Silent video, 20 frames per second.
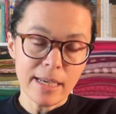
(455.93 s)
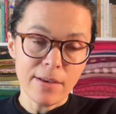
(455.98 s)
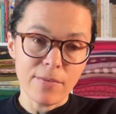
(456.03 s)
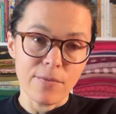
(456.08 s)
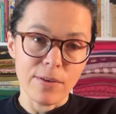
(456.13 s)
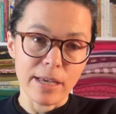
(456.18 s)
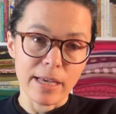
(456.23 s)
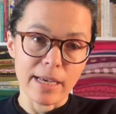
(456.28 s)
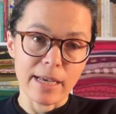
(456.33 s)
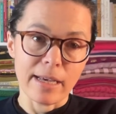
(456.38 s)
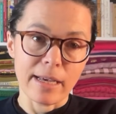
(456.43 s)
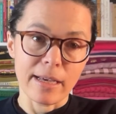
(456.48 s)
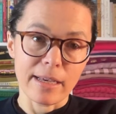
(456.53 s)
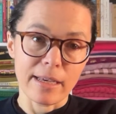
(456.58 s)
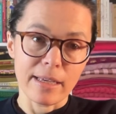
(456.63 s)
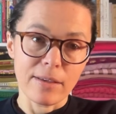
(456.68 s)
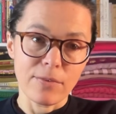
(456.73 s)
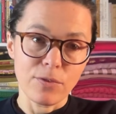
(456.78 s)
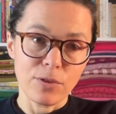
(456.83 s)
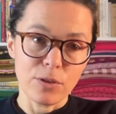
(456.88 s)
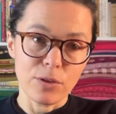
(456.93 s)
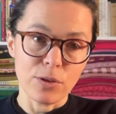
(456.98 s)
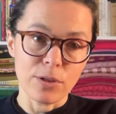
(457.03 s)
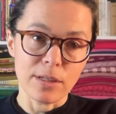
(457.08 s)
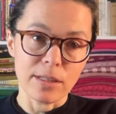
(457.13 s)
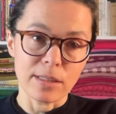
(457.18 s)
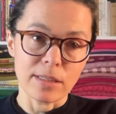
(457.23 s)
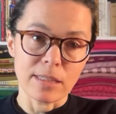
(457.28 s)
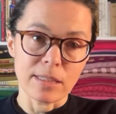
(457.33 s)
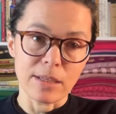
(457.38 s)
there, if you're
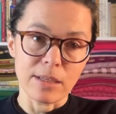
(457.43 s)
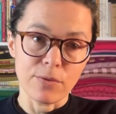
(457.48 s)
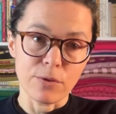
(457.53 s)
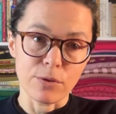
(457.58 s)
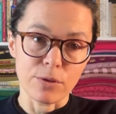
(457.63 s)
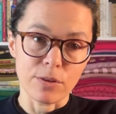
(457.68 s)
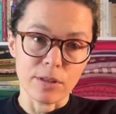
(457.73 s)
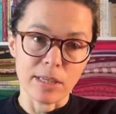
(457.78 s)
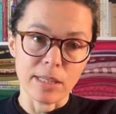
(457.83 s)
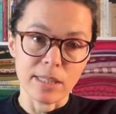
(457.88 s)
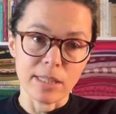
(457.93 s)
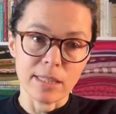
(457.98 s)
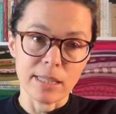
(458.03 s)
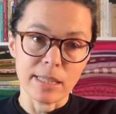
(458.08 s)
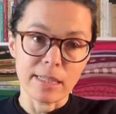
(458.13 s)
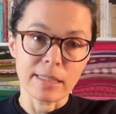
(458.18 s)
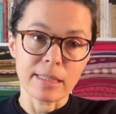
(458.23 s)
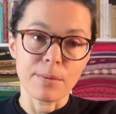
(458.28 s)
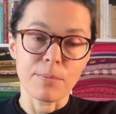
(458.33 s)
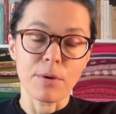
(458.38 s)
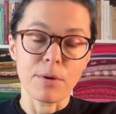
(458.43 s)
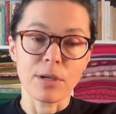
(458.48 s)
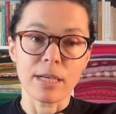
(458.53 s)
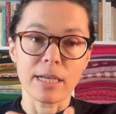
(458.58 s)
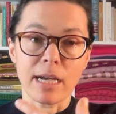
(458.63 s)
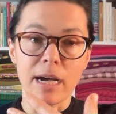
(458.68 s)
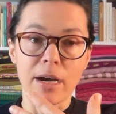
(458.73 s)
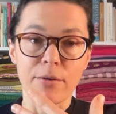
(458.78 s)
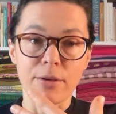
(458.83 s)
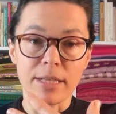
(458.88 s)
looking at see-through things about
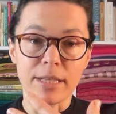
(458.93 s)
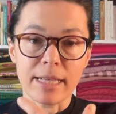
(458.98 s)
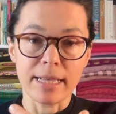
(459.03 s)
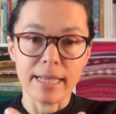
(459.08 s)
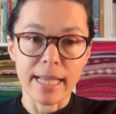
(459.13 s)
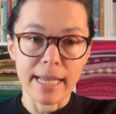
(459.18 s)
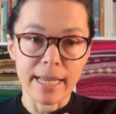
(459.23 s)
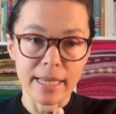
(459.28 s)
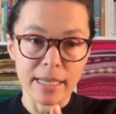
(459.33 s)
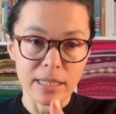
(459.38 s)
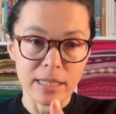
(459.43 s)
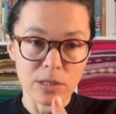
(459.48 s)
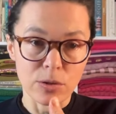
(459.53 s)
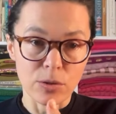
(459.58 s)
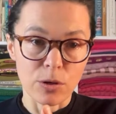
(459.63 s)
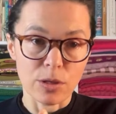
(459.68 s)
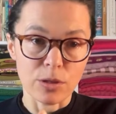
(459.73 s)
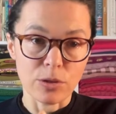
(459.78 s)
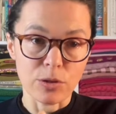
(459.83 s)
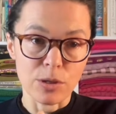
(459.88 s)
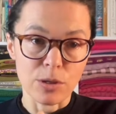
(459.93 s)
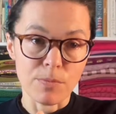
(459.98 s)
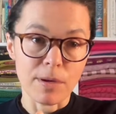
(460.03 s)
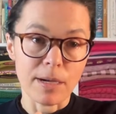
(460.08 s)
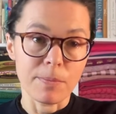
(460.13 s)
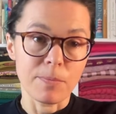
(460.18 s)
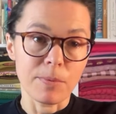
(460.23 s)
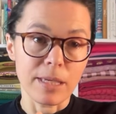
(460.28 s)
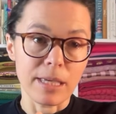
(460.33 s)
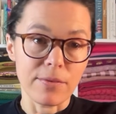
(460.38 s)
how it layers on. So it
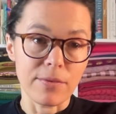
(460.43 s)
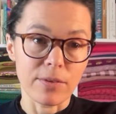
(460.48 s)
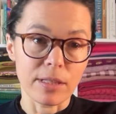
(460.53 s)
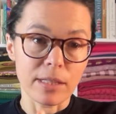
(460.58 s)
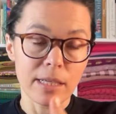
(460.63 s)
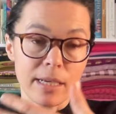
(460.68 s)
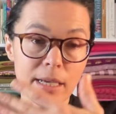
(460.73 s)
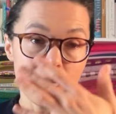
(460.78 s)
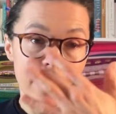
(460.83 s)
might be even